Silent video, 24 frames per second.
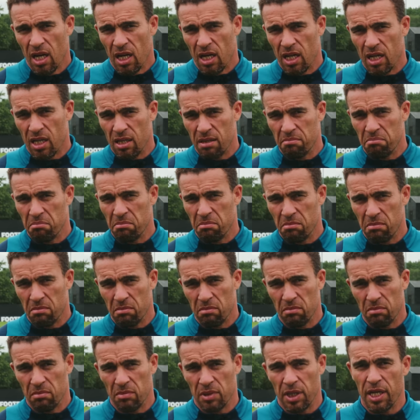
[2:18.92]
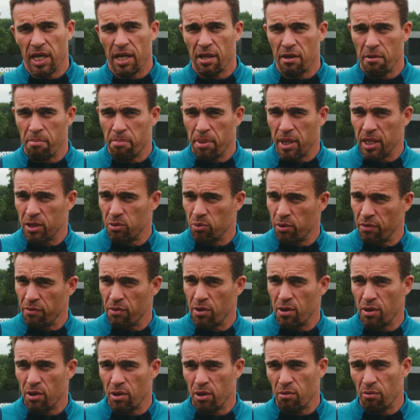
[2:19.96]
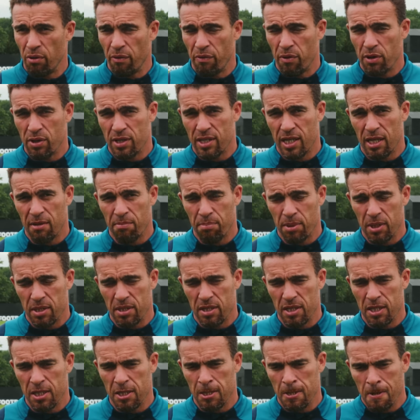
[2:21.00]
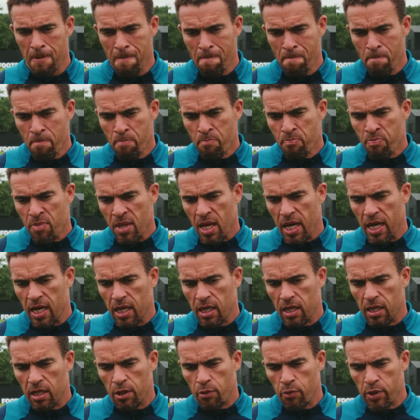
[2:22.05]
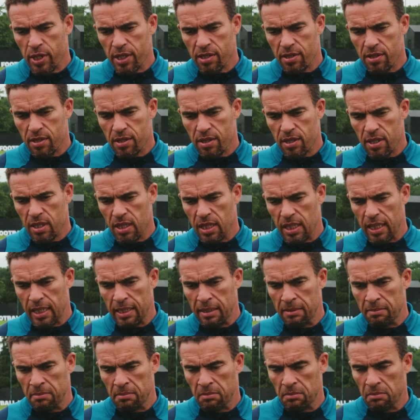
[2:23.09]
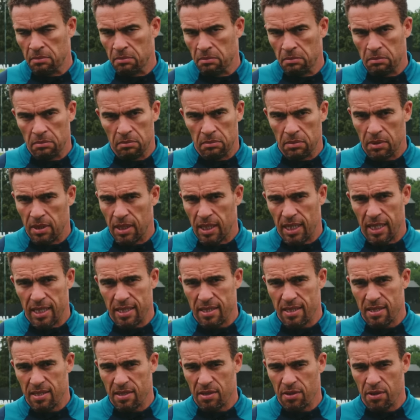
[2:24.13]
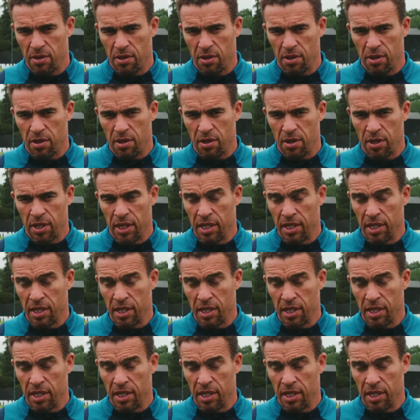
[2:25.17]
Another part with the set pieces. Rhys as the